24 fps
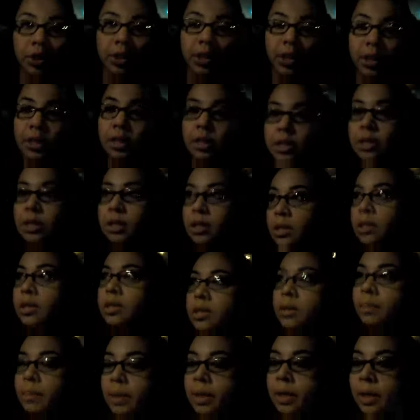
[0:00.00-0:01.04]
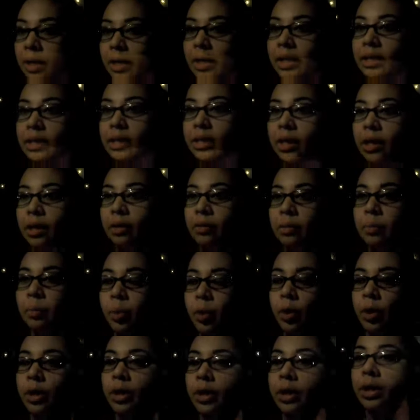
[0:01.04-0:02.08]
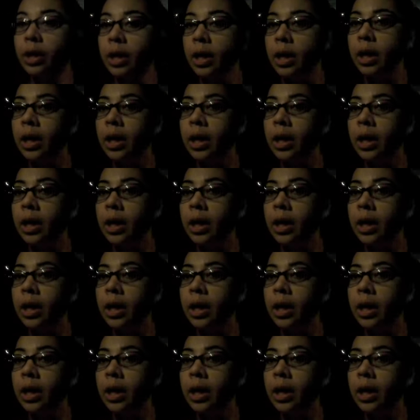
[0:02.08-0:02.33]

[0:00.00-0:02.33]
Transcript: That's something I guess I can report on.